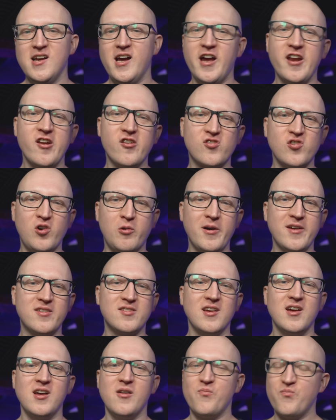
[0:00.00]
And as always,
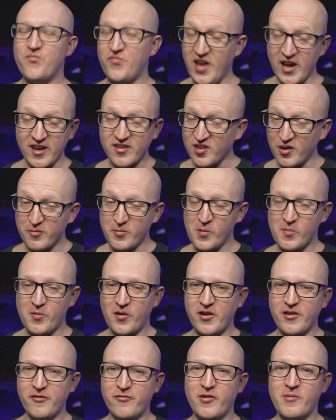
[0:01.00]
thanks
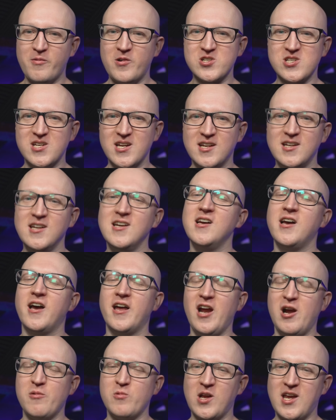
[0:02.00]
everybody for watching
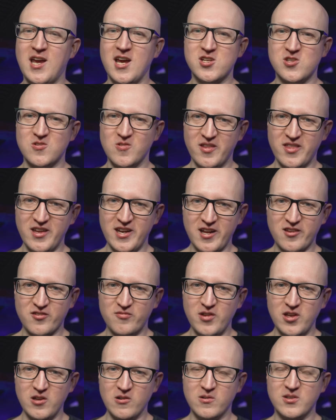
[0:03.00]
and I will catch you in the next
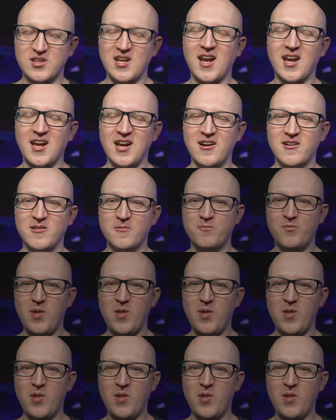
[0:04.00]
video. Take care.